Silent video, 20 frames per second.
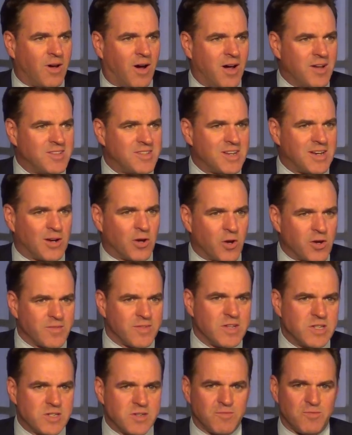I did a lot
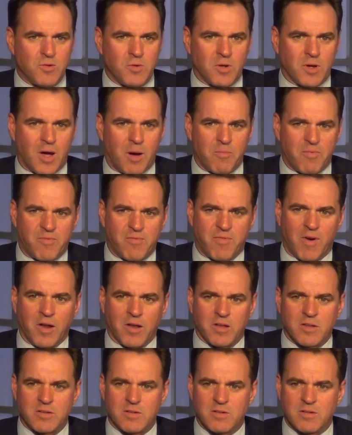of interviewing up
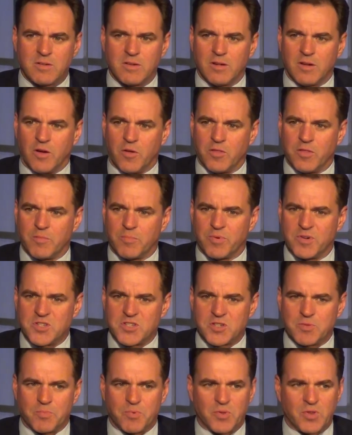front on the
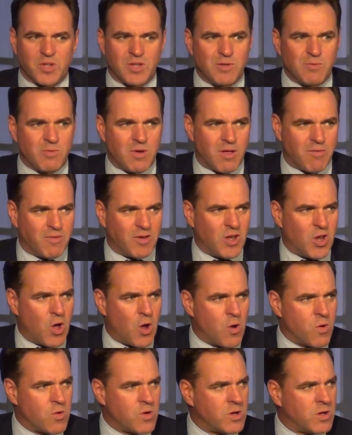principle that you never
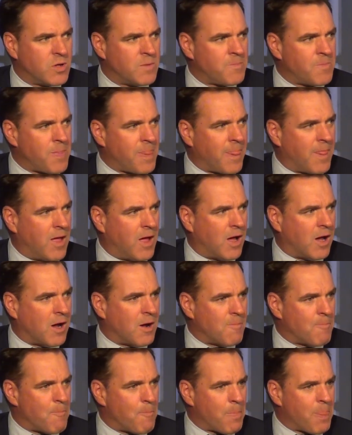know
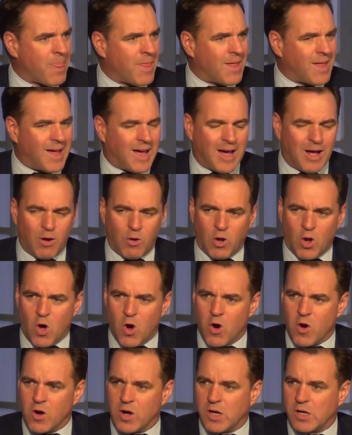um, how
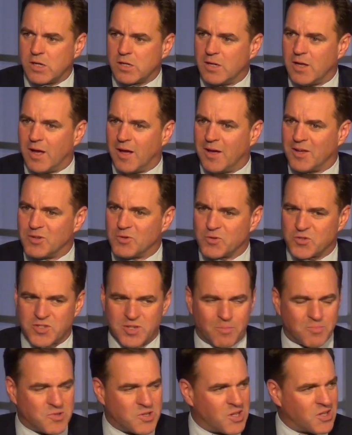long uh, your
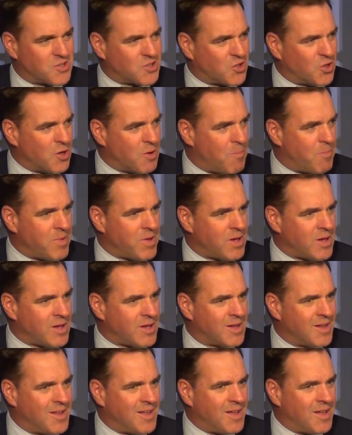subject's going to
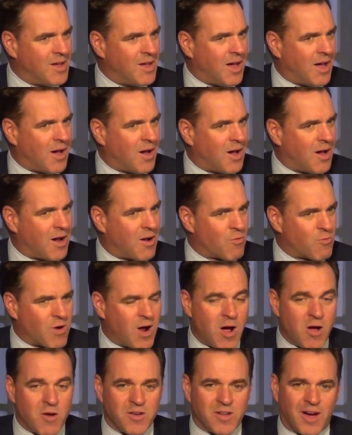be uh,
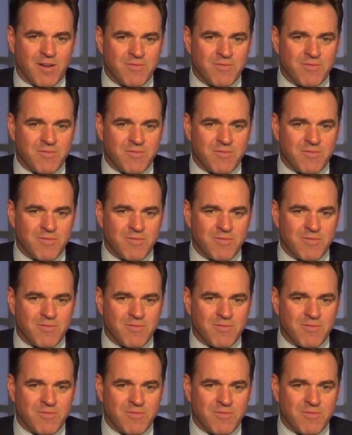around.